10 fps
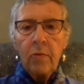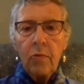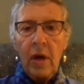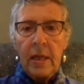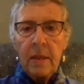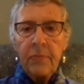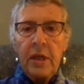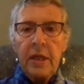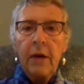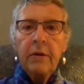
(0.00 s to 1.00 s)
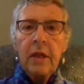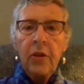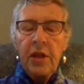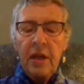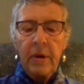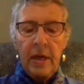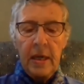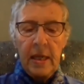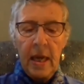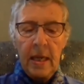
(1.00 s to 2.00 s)
write something down and think about it
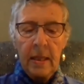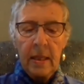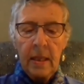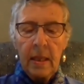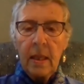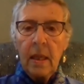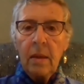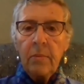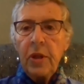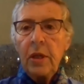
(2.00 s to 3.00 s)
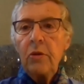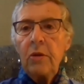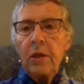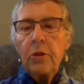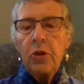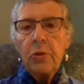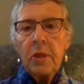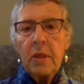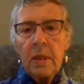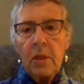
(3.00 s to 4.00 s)
again. But then you need to choose
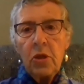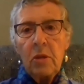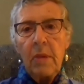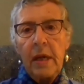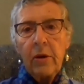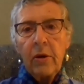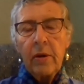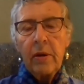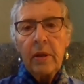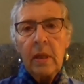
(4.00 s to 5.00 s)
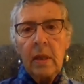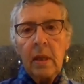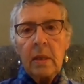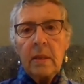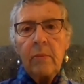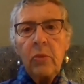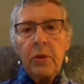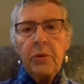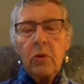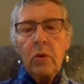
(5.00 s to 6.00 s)
a decision maker, someone
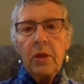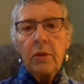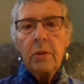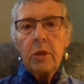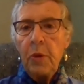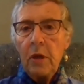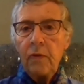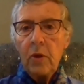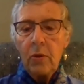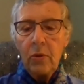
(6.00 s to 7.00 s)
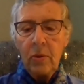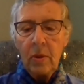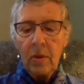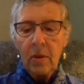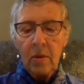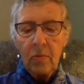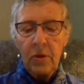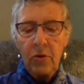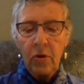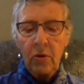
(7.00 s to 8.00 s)
who's going to speak for you
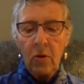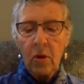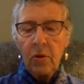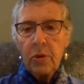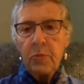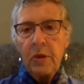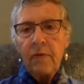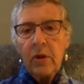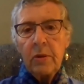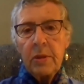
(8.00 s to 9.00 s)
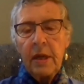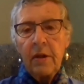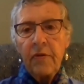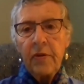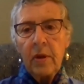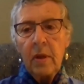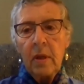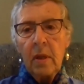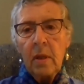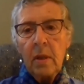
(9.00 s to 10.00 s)
when you can no longer speak for yourself.
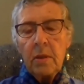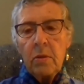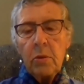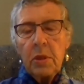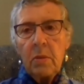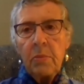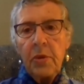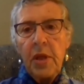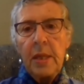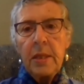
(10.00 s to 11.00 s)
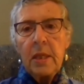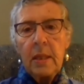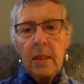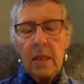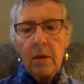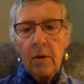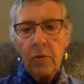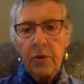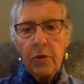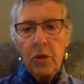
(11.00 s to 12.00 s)
So there's some things to consider
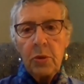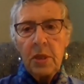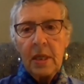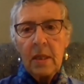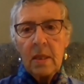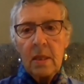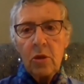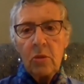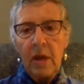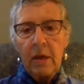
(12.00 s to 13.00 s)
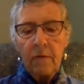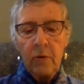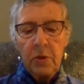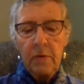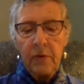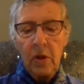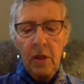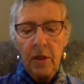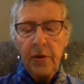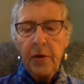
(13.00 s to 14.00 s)
when you're choosing a decision maker. First of
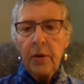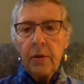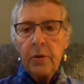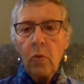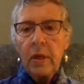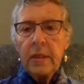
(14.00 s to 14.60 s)
all, you want